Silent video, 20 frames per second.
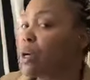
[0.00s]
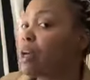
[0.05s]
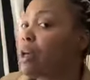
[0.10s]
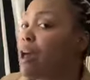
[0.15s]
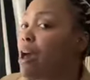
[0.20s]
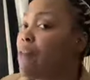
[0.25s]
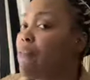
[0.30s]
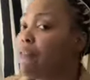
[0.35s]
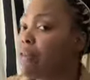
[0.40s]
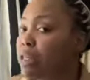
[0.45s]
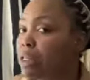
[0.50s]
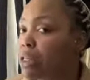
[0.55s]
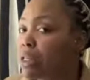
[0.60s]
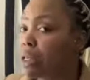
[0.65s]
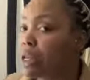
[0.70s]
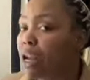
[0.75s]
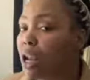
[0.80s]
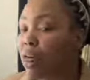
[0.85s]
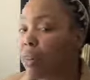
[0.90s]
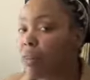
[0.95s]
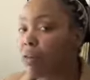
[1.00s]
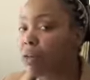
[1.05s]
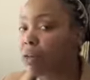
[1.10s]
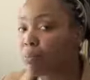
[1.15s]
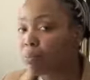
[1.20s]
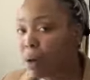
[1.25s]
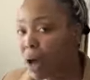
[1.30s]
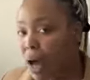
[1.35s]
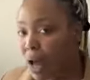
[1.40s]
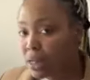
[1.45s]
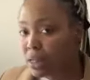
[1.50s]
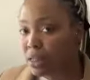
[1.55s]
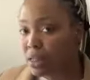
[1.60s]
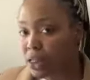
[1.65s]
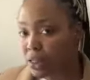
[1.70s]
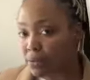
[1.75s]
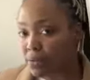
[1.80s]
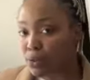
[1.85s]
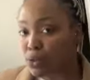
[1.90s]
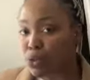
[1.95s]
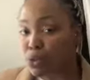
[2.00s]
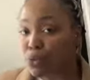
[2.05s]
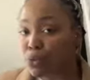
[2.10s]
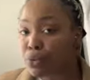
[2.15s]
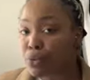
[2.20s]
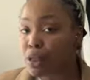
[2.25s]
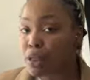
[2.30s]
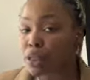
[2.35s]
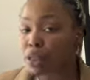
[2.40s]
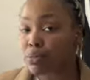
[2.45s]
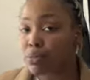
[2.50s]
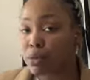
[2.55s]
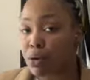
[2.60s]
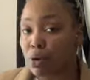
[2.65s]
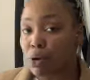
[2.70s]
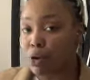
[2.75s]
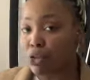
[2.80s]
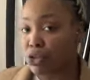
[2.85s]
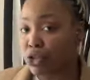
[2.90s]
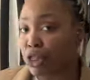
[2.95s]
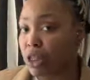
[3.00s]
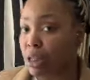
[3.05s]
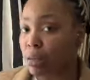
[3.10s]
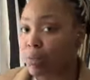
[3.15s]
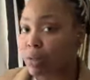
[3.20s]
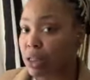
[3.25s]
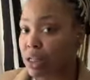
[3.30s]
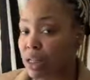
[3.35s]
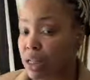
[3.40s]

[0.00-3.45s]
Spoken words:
This is another positive to the small ultrasound machine,